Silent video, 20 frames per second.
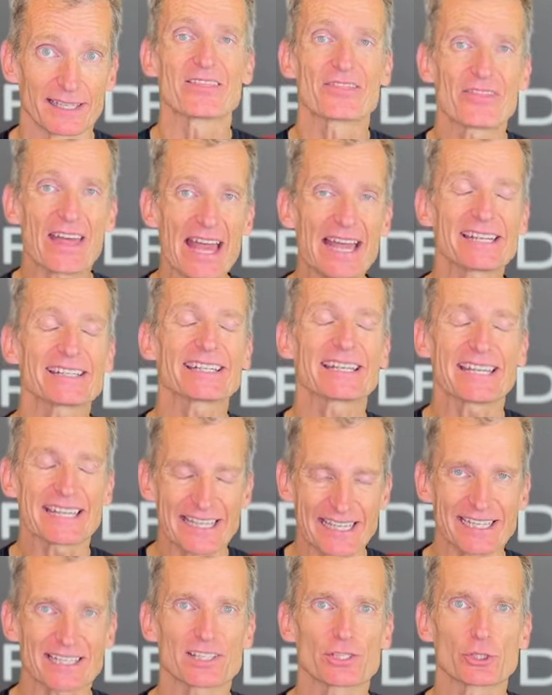That
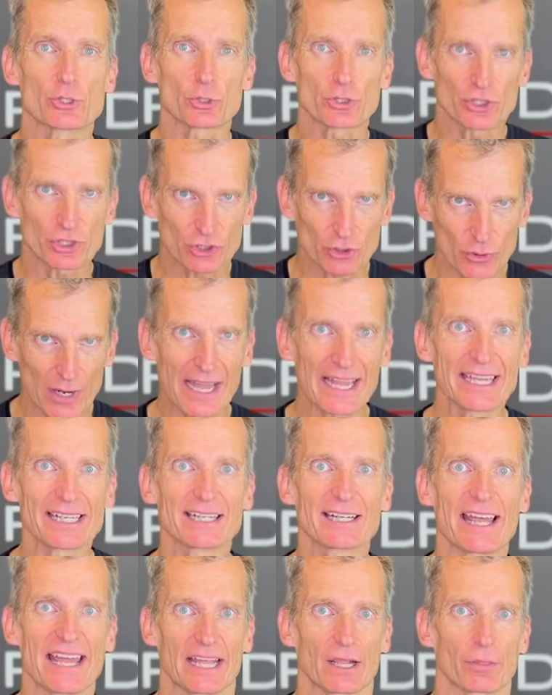is your
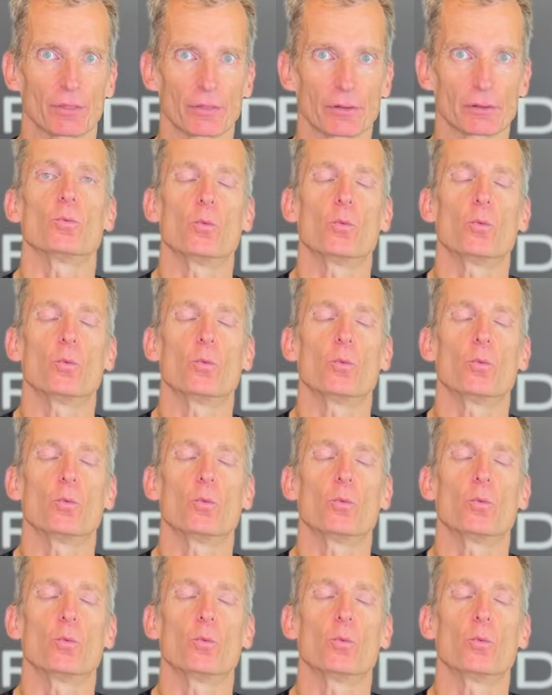stride length.